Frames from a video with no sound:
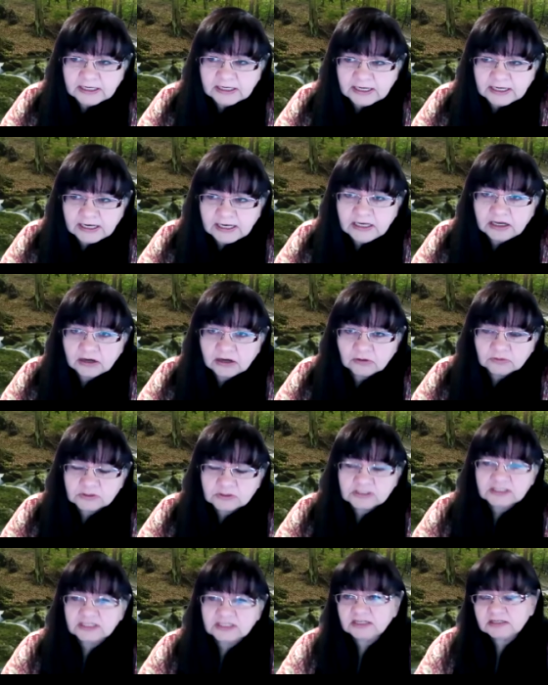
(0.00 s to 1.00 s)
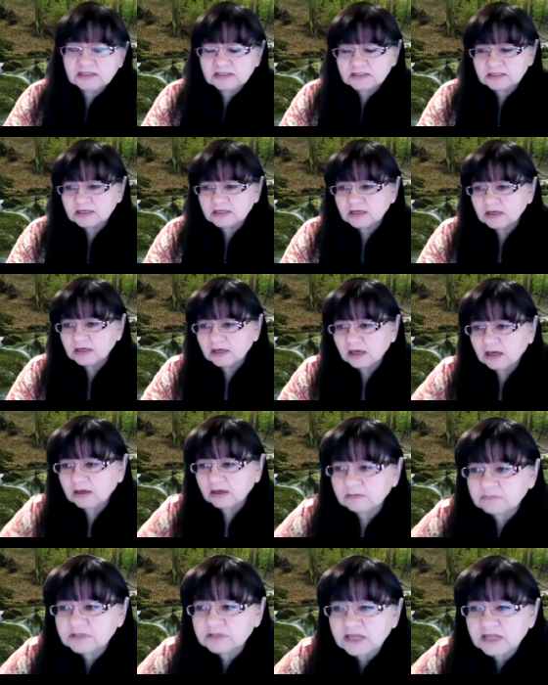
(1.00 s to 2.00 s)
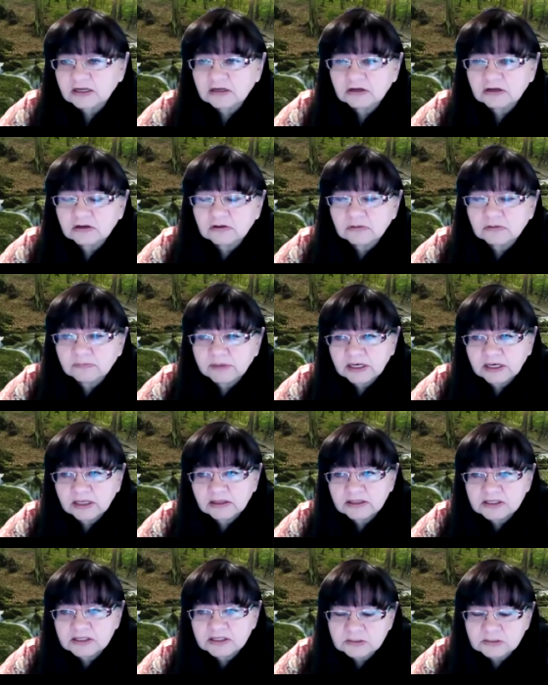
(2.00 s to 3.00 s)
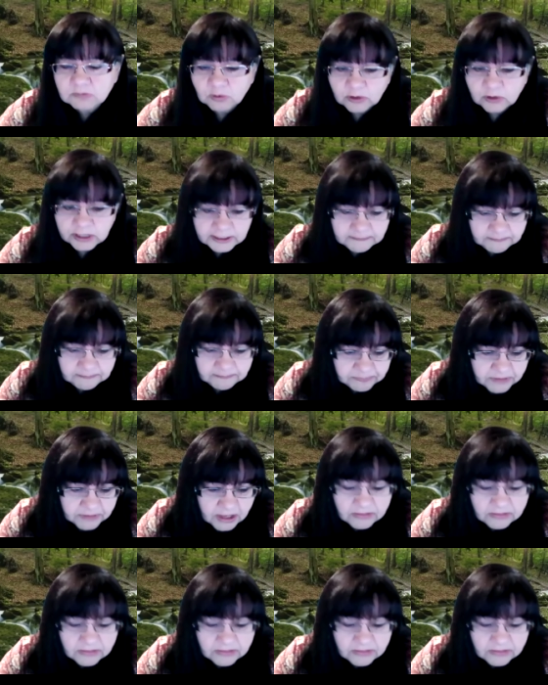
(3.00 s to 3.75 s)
in EOC's technical meeting this morning,